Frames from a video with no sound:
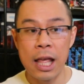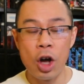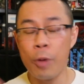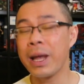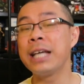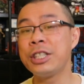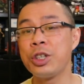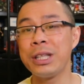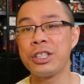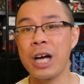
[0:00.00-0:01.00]
Hope you guys
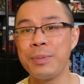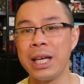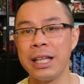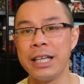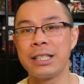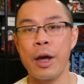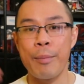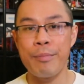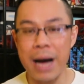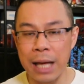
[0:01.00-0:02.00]
enjoyed this top 10 list.
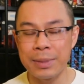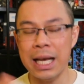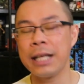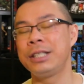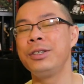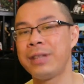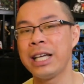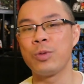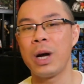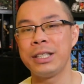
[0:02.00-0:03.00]
My name is Alex Yu.
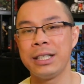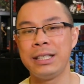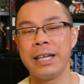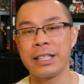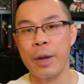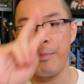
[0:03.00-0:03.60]
Thanks for watching. See you next time.